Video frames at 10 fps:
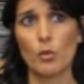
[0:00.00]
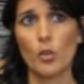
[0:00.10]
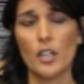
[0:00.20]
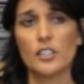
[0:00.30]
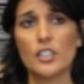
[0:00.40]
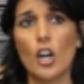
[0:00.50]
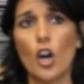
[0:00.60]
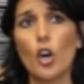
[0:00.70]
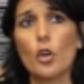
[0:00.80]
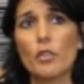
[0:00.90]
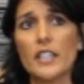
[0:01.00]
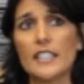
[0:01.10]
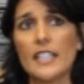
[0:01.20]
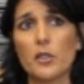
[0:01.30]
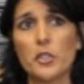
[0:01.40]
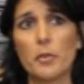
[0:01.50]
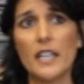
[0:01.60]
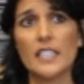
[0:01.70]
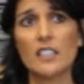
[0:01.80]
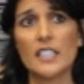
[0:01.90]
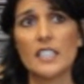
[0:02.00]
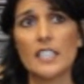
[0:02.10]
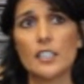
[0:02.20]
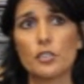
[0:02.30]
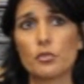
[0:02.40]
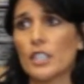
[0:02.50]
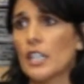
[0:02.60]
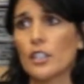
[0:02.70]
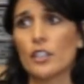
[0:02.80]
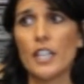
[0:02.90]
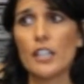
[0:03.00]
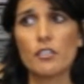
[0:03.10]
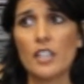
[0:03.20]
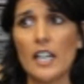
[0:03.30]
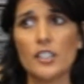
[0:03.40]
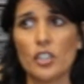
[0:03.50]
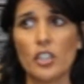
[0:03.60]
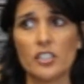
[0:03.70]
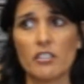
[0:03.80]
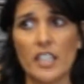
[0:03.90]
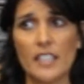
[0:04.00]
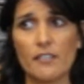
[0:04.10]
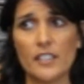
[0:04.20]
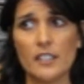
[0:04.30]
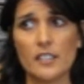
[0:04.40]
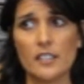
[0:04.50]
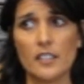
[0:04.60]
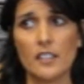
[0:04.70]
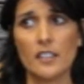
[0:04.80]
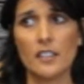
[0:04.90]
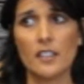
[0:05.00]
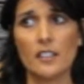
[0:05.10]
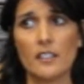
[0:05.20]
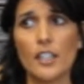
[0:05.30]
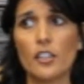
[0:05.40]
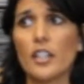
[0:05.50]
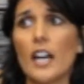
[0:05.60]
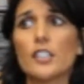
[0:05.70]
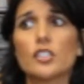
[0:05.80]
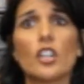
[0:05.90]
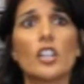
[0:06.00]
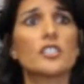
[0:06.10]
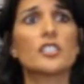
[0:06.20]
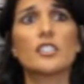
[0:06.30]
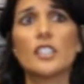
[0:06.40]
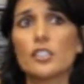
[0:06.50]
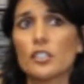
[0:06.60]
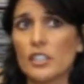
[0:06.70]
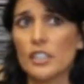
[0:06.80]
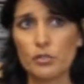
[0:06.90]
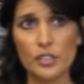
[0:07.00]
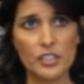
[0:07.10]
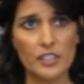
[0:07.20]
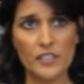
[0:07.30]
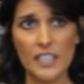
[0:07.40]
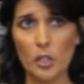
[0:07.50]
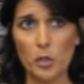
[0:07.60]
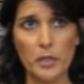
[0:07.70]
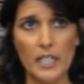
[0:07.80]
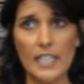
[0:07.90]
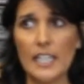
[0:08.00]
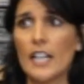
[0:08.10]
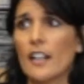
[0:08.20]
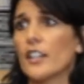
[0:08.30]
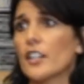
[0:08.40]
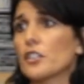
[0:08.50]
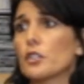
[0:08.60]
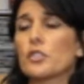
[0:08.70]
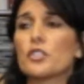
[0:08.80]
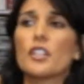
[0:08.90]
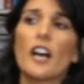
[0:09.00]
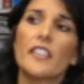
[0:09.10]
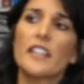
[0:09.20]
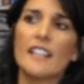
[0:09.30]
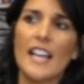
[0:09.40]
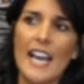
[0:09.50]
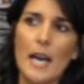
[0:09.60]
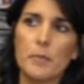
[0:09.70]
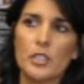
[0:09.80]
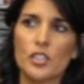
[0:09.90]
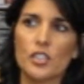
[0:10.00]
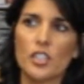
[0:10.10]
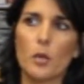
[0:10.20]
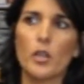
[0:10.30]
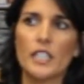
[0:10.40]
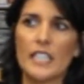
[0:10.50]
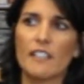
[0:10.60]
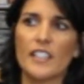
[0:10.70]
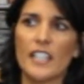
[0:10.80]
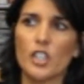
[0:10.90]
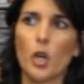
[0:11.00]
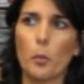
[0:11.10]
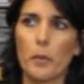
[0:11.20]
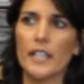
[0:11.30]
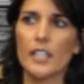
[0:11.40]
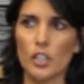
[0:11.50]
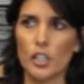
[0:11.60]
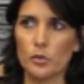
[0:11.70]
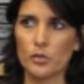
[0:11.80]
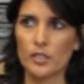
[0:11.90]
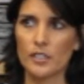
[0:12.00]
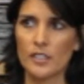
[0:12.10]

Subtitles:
was already now in the payday lending industry, they are not charged late fees. They are not charged additional interest if they don't pay. There's nothing that happens to someone if they don't pay a loan.